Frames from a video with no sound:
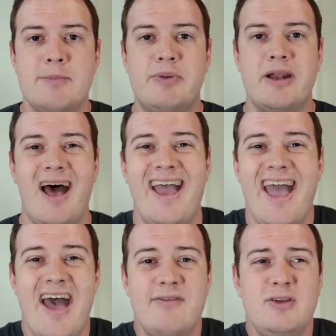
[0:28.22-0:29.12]
But I
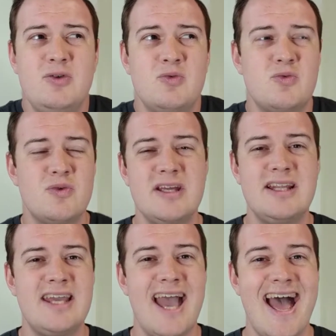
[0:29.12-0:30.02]
haven't
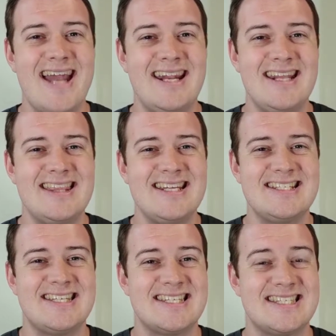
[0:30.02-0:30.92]
really had anything
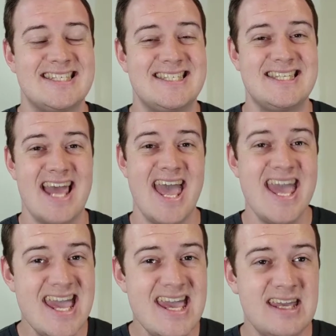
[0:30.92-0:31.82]
to
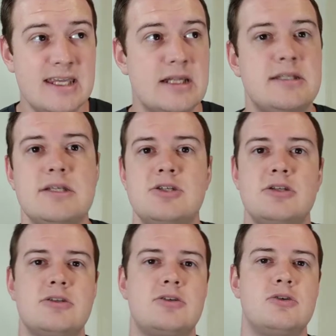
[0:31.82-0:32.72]
say. In
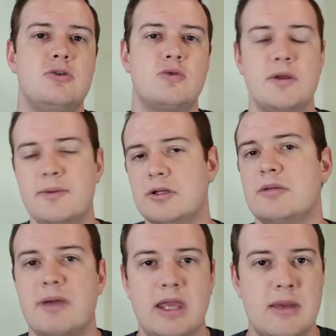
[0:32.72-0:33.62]
addition to
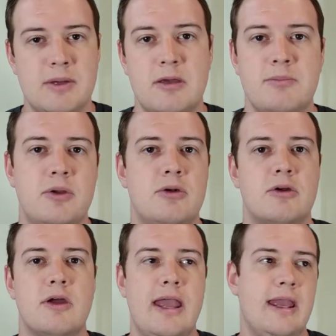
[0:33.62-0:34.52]
rebuilding my gaming
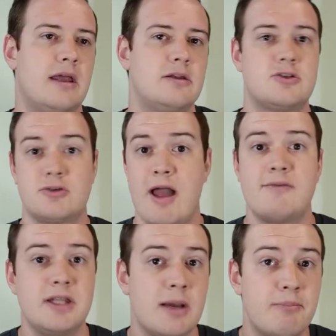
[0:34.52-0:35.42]
computer and
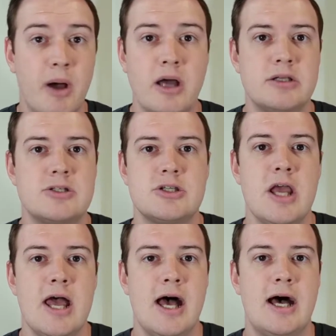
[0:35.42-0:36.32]
traveling a bunch,
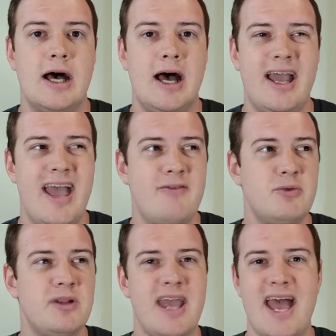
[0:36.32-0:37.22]
I haven't
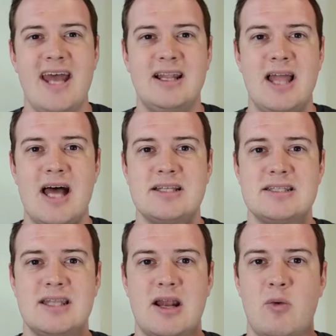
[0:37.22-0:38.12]
really had a
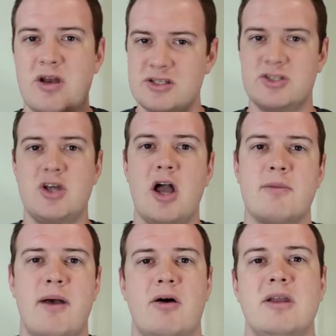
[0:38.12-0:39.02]
lot that I wanted to talk
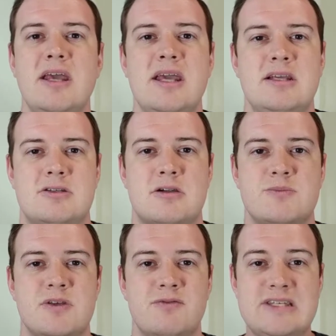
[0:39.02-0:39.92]
about in
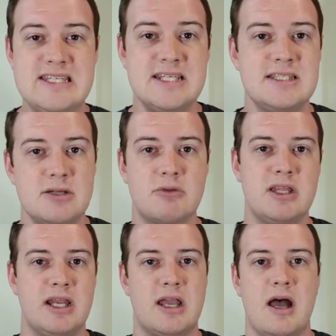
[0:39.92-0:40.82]
terms of D&D
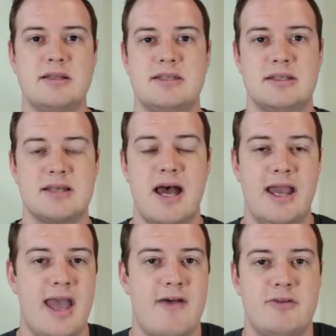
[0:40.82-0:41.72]
related content.
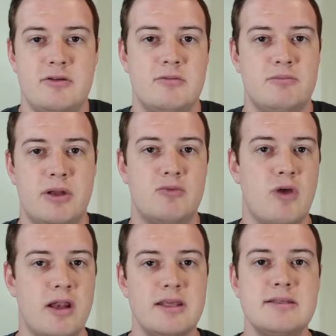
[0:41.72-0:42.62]
I haven't been
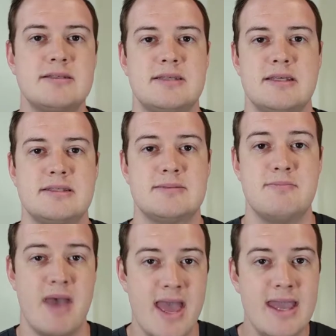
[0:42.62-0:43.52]
running since
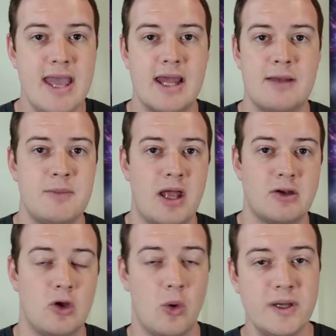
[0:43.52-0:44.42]
May, and I'm
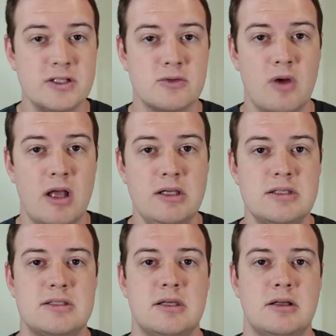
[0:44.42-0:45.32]
not going to run
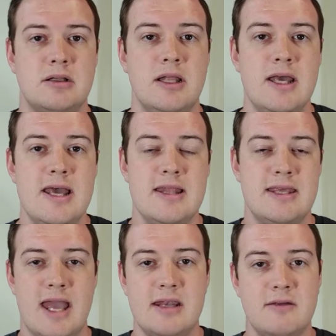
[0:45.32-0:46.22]
until
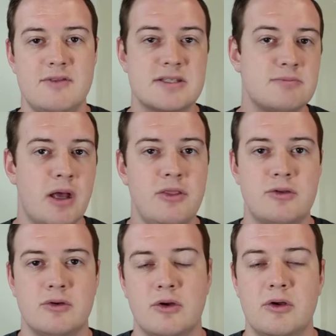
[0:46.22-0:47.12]
the end of this month
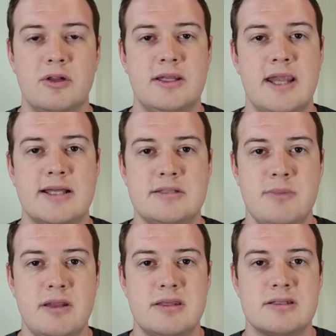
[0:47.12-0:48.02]
or early next
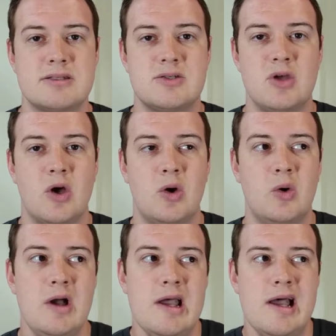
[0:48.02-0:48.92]
month, and so